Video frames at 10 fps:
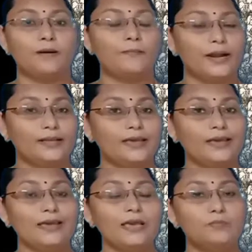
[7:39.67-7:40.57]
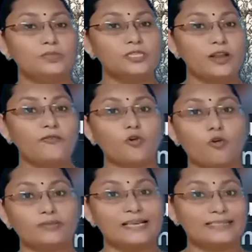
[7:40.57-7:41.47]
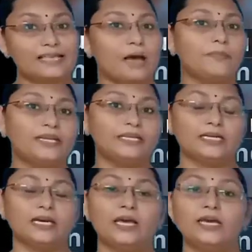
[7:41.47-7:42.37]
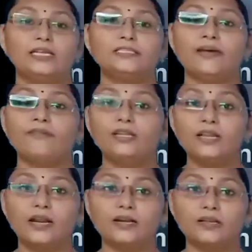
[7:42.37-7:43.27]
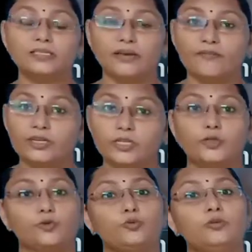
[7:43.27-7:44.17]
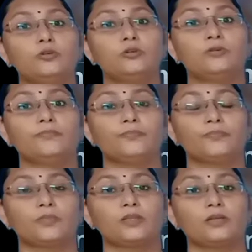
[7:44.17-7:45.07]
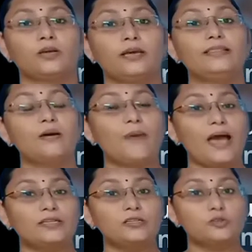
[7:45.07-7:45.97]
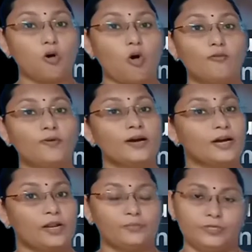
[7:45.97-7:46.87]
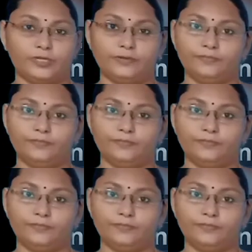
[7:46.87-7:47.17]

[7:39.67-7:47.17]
But he himself cross-examined in 1772 in the matters of corruption.